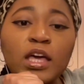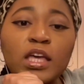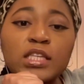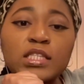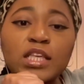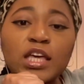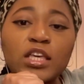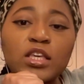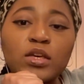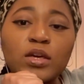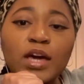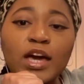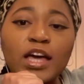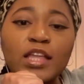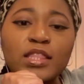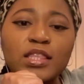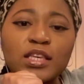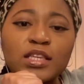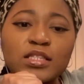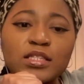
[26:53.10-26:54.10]
He's like, you
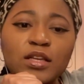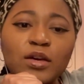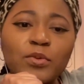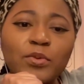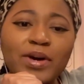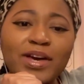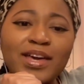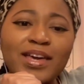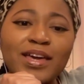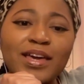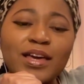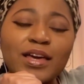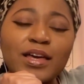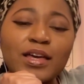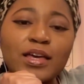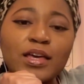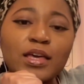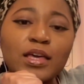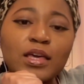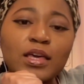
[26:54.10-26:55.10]
got this. Oh, wait.
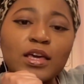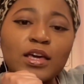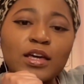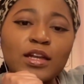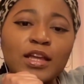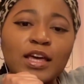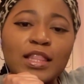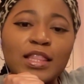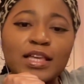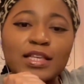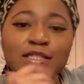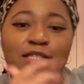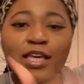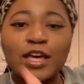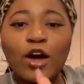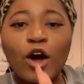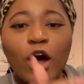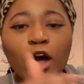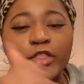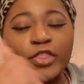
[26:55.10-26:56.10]
He couldn't at least
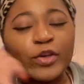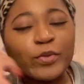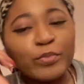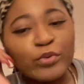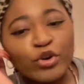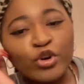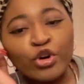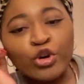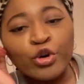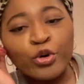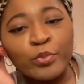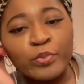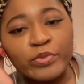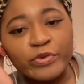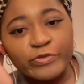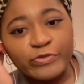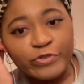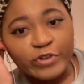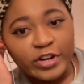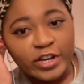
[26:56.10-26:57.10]
get on the broom
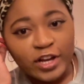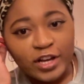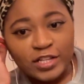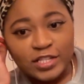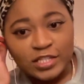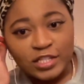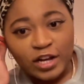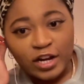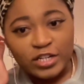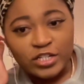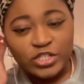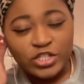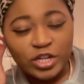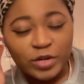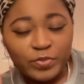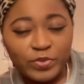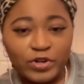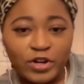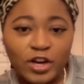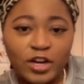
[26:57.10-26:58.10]
before y'all start
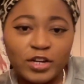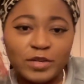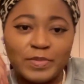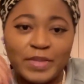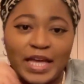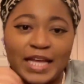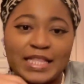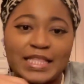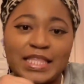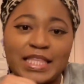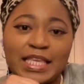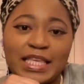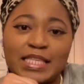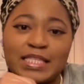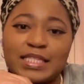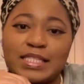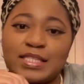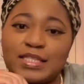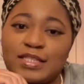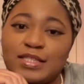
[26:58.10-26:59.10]
jumping on him like
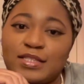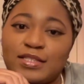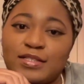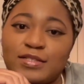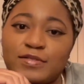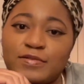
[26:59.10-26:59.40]
this.